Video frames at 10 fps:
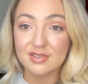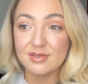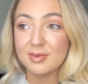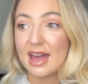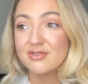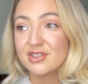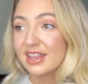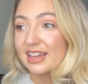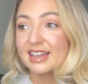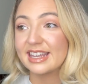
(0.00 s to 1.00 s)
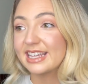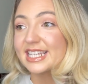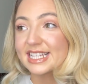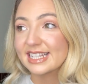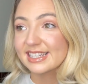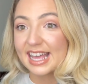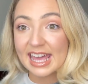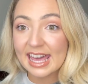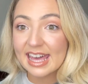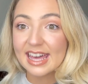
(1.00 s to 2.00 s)
Everything I need is
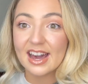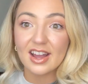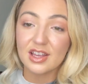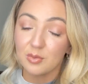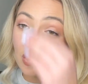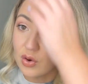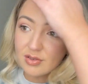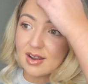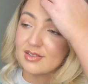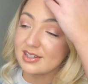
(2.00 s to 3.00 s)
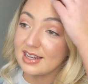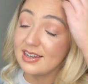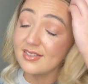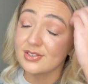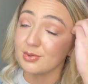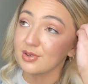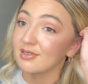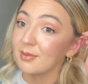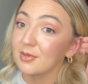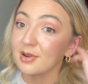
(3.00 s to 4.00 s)
here. I can walk around, and I love to walk
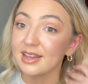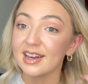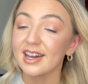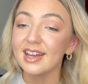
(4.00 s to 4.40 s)
around Marina.